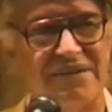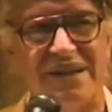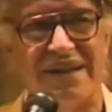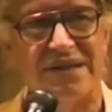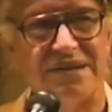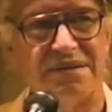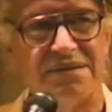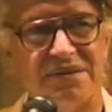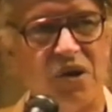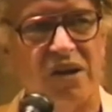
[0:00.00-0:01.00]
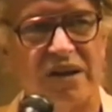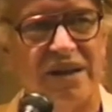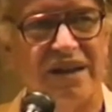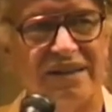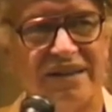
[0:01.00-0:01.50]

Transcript: He doesn't talk a lot